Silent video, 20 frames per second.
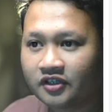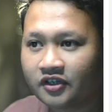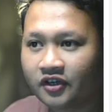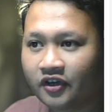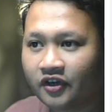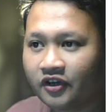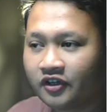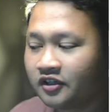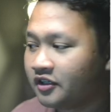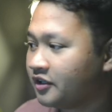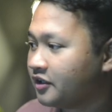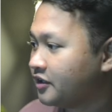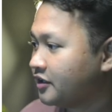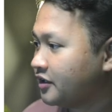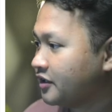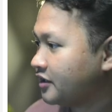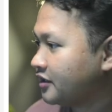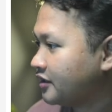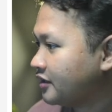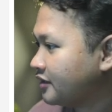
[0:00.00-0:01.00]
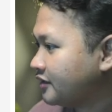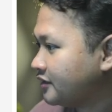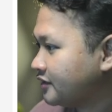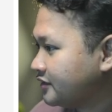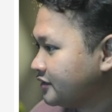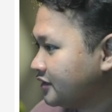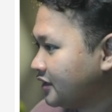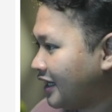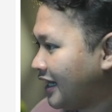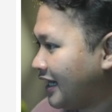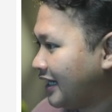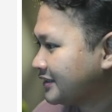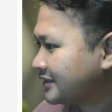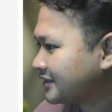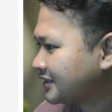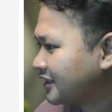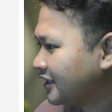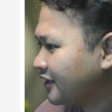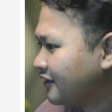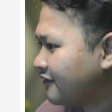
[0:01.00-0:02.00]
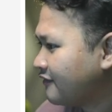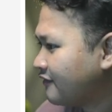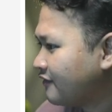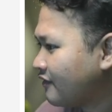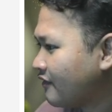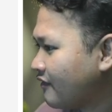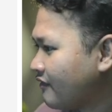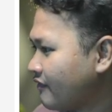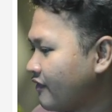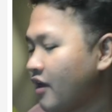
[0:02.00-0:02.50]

good. Asking for,